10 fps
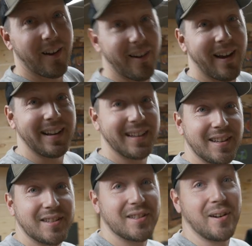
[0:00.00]
All right,
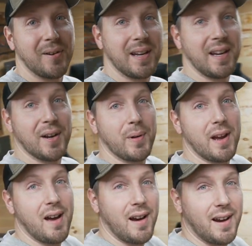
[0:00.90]
so here
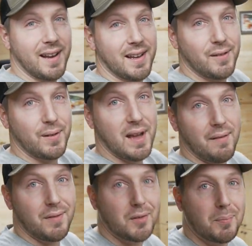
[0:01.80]
we are. We
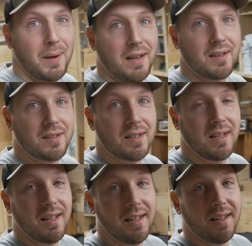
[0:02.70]
have the space
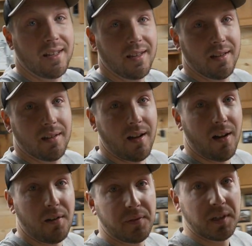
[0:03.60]

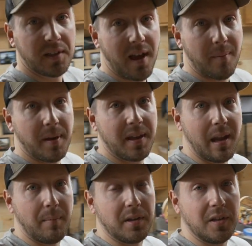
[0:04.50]
all filled up,
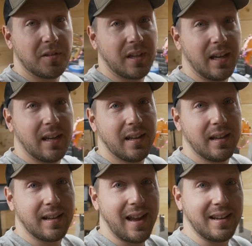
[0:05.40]
and I've been using it
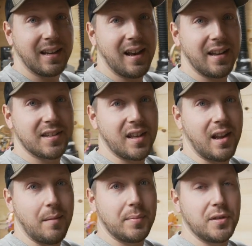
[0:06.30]
and kind of got it set
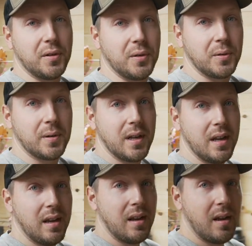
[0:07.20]
up to
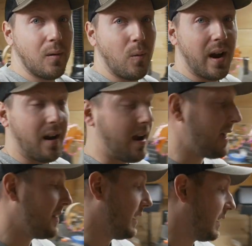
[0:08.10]
where
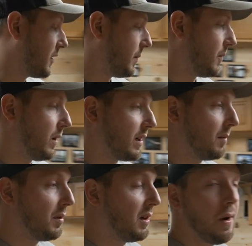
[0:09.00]
I think it's been
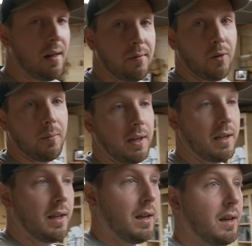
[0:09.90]
working pretty well for
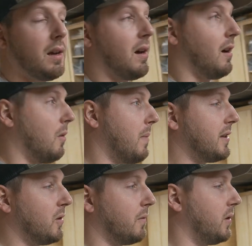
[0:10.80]
me. I
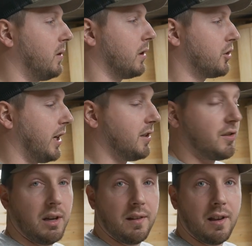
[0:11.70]
might do a few little
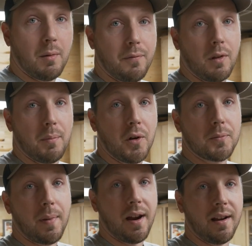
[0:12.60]
changes here and there, but for the
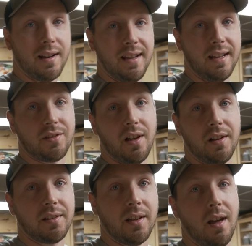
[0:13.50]
most part, it's
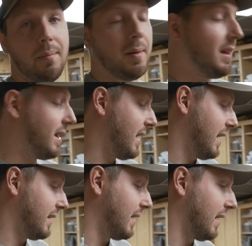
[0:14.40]
all set up,
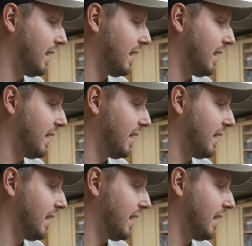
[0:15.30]
and